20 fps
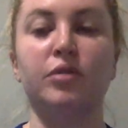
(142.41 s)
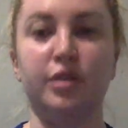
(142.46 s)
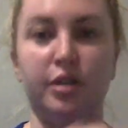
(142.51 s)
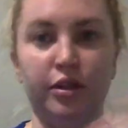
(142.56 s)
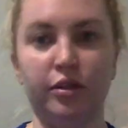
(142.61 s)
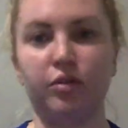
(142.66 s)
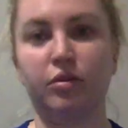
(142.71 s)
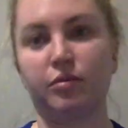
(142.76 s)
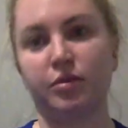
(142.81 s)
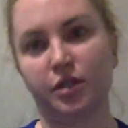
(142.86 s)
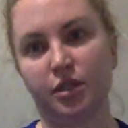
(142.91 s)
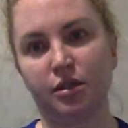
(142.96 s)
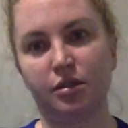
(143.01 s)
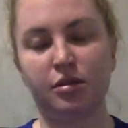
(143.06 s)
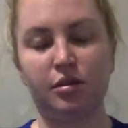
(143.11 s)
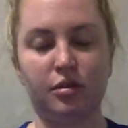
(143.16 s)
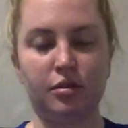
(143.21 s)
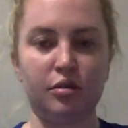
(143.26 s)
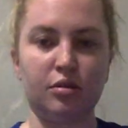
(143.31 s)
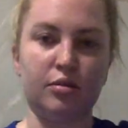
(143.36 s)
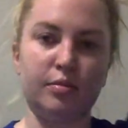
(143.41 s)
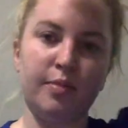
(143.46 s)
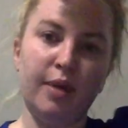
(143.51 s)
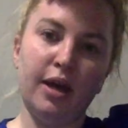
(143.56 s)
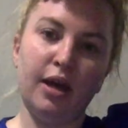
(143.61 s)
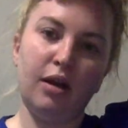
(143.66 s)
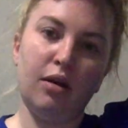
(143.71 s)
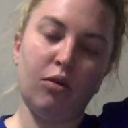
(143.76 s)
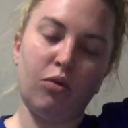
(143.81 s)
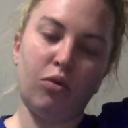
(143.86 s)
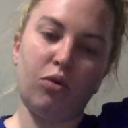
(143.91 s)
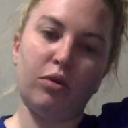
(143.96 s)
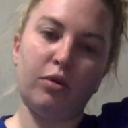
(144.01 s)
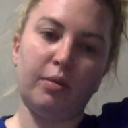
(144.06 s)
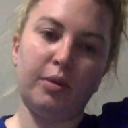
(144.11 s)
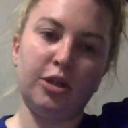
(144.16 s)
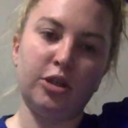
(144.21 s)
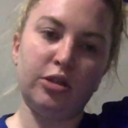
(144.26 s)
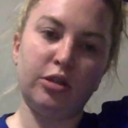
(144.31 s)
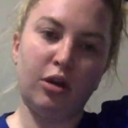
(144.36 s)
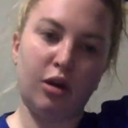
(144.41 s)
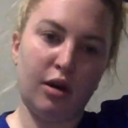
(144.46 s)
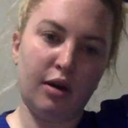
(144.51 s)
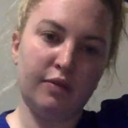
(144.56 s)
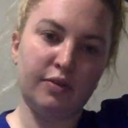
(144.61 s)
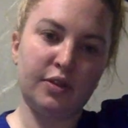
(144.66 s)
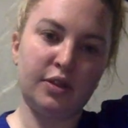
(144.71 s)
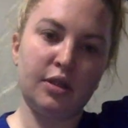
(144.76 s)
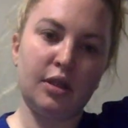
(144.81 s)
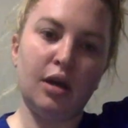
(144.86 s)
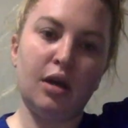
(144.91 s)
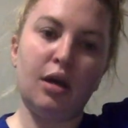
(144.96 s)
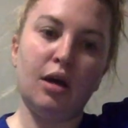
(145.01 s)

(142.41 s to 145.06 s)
either resistance is met or the patient coughs.